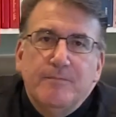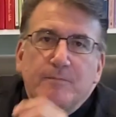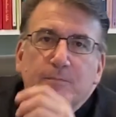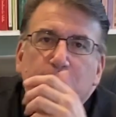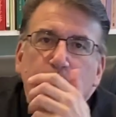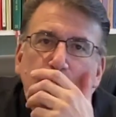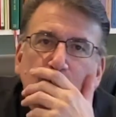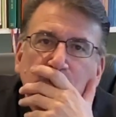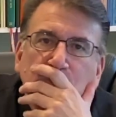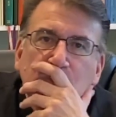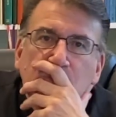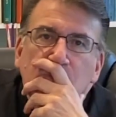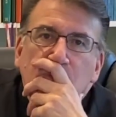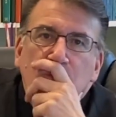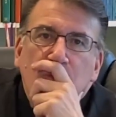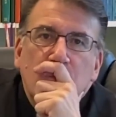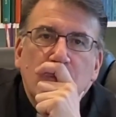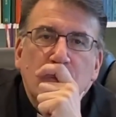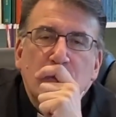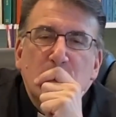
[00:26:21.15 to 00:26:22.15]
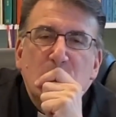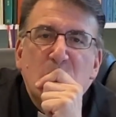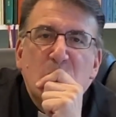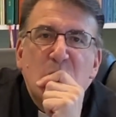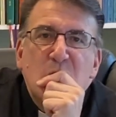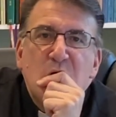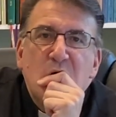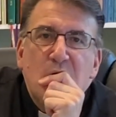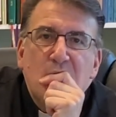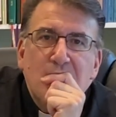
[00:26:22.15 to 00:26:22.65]

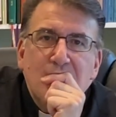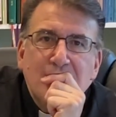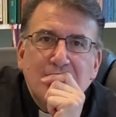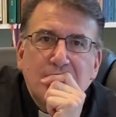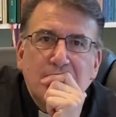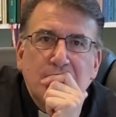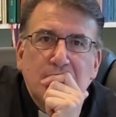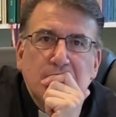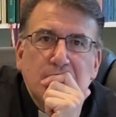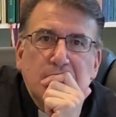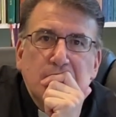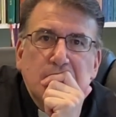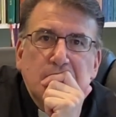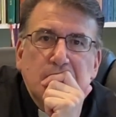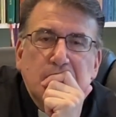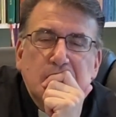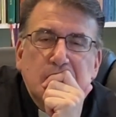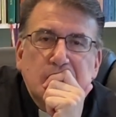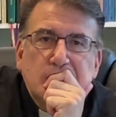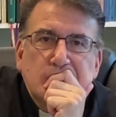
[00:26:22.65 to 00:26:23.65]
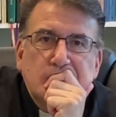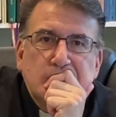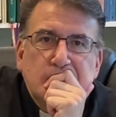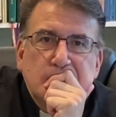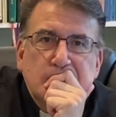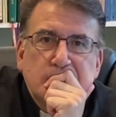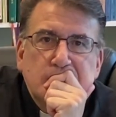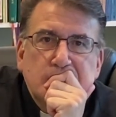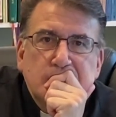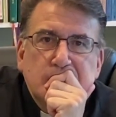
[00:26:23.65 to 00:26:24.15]

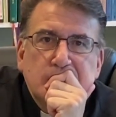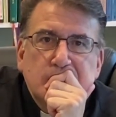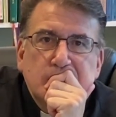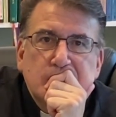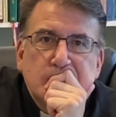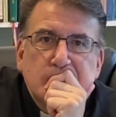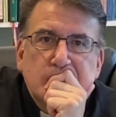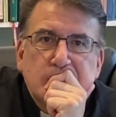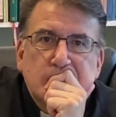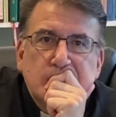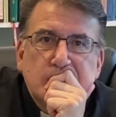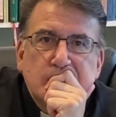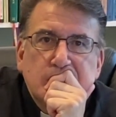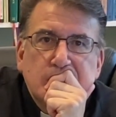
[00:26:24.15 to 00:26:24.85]
(silence)